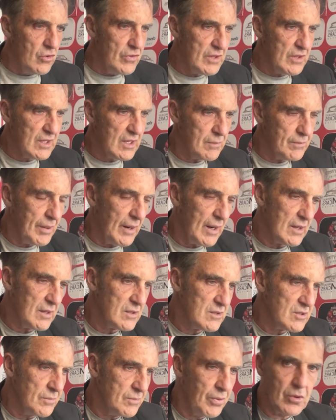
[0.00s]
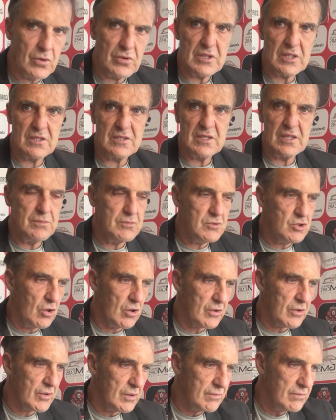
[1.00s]
and get back supporting your team,
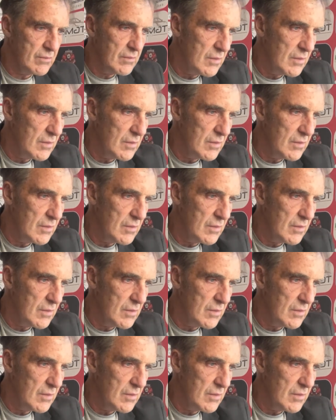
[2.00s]
Jonathan.